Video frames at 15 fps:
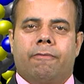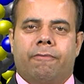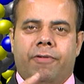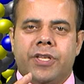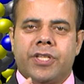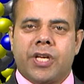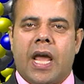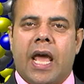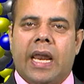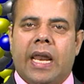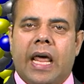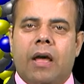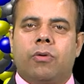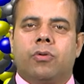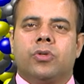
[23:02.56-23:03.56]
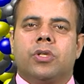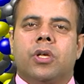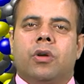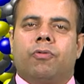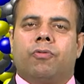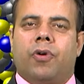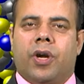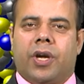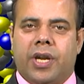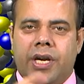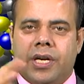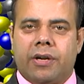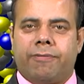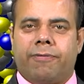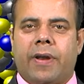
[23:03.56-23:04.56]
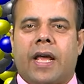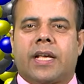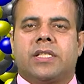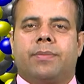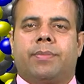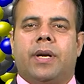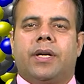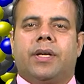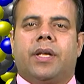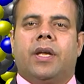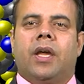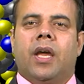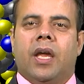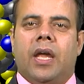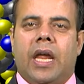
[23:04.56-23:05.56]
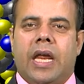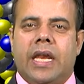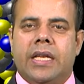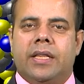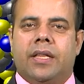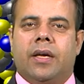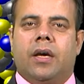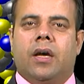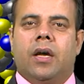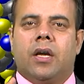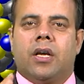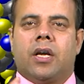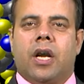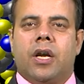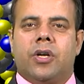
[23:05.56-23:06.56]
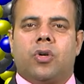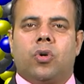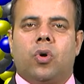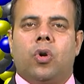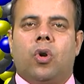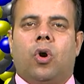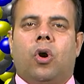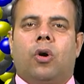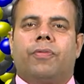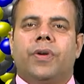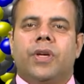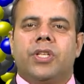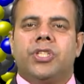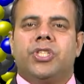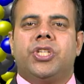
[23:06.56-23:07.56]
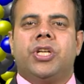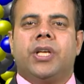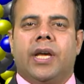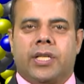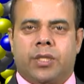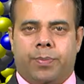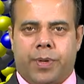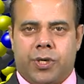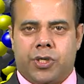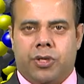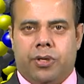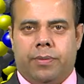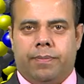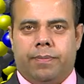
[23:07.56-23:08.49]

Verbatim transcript: which allows for greater flexibility in the control of gene expression.